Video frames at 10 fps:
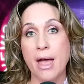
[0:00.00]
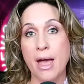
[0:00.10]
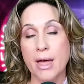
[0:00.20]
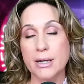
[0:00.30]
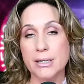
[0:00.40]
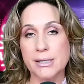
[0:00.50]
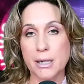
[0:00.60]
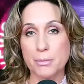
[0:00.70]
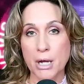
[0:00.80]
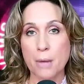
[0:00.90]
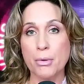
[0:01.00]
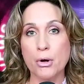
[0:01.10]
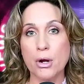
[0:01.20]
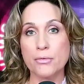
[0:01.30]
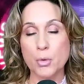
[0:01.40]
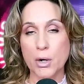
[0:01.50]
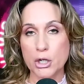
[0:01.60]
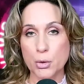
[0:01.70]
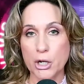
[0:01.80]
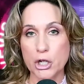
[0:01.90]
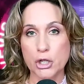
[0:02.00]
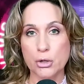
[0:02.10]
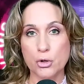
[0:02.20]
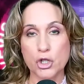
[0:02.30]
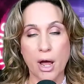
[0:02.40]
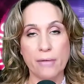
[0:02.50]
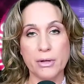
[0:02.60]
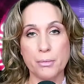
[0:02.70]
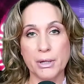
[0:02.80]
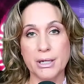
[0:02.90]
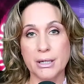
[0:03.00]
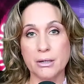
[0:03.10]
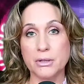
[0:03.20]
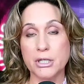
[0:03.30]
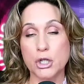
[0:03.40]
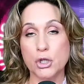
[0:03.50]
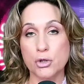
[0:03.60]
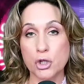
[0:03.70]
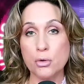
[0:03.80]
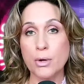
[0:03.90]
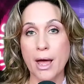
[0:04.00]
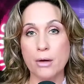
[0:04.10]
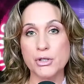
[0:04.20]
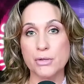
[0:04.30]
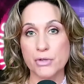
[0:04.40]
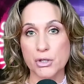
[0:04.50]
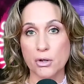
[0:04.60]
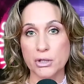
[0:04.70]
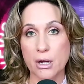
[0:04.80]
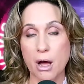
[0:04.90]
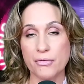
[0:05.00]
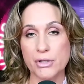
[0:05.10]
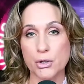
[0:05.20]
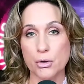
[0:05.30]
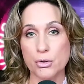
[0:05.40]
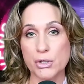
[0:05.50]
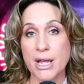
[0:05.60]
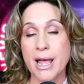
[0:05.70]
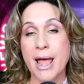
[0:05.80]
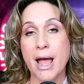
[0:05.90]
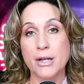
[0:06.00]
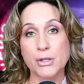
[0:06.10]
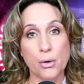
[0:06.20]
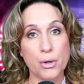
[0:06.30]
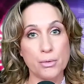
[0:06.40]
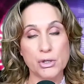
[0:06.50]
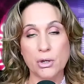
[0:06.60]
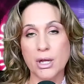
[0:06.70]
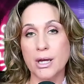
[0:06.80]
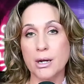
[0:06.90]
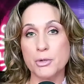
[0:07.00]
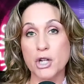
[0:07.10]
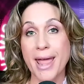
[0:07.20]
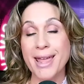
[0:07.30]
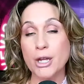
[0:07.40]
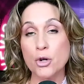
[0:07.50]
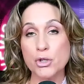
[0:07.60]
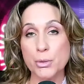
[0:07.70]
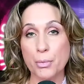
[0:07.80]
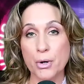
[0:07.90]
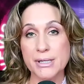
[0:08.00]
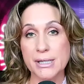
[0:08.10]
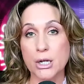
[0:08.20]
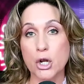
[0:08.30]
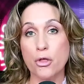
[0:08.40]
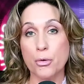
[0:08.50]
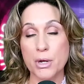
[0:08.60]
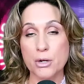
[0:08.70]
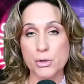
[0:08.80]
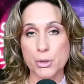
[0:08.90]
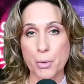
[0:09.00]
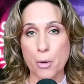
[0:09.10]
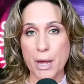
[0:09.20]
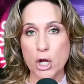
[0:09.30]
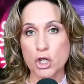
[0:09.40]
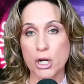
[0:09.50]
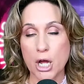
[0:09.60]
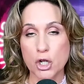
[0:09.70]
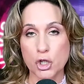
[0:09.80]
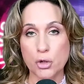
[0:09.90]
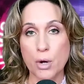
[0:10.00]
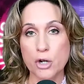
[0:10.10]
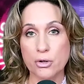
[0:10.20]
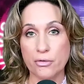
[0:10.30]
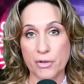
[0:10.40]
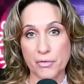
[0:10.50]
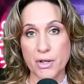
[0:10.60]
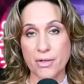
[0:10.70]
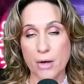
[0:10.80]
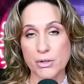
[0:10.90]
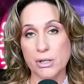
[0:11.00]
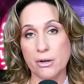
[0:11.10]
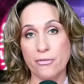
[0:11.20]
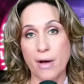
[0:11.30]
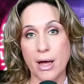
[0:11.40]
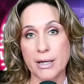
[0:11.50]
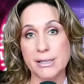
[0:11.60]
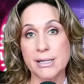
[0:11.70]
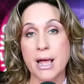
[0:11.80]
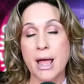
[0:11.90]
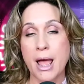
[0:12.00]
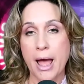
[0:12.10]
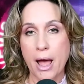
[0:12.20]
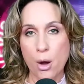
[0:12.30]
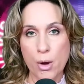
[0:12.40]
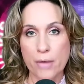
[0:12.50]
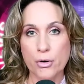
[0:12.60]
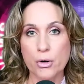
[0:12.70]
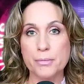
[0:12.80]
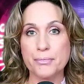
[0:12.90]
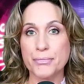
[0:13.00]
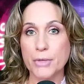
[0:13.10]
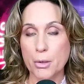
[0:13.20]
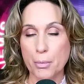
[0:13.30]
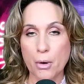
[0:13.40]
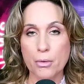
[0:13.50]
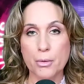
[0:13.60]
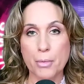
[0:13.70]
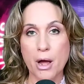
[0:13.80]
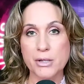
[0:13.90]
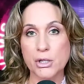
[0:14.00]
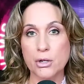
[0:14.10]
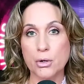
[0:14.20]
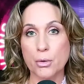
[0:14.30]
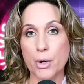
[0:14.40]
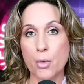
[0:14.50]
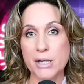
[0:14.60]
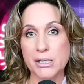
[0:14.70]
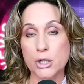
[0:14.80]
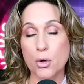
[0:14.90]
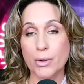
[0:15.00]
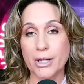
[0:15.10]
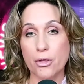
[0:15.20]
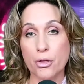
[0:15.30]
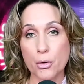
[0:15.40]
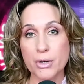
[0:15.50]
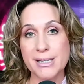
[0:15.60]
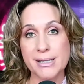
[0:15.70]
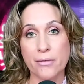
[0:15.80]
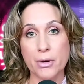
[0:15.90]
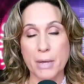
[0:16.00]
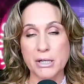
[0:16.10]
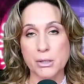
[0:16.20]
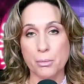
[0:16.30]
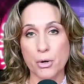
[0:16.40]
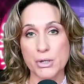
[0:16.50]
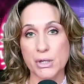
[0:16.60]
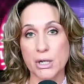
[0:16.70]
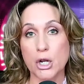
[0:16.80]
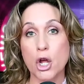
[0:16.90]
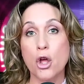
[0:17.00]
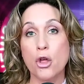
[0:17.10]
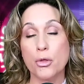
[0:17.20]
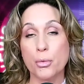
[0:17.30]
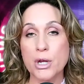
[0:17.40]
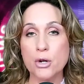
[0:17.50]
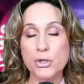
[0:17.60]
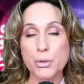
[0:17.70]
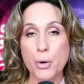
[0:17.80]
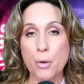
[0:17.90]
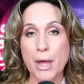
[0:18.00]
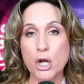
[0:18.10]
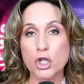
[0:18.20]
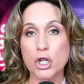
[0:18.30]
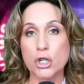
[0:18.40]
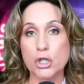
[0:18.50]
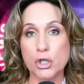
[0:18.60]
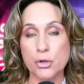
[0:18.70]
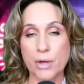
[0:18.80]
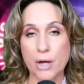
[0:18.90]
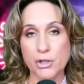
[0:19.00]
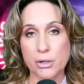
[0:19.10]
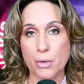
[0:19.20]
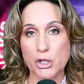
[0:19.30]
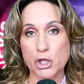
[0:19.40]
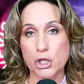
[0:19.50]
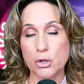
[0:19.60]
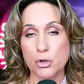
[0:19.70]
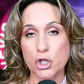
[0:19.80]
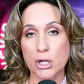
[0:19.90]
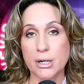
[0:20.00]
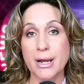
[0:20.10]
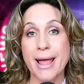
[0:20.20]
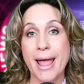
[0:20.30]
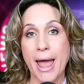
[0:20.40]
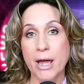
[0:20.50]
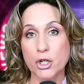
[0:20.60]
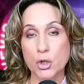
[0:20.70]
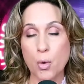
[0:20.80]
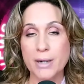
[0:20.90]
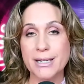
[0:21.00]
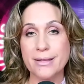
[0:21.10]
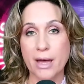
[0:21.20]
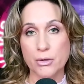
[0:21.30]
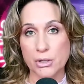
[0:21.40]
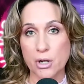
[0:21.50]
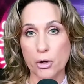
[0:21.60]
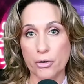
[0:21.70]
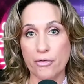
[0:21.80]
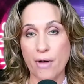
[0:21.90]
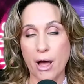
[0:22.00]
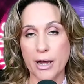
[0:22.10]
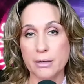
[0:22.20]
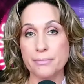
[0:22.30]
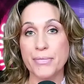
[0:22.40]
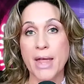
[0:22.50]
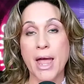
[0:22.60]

And in September of 2022, Shively pleaded guilty to two counts of assaulting officers. So he was looking at up to eight years in prison, three years of probation, and 250,000 in fines. However, the, pr- the prosecutor requested only 37 months in prison, three years of probation, 2,000 in restitution, and a $20,000 fine.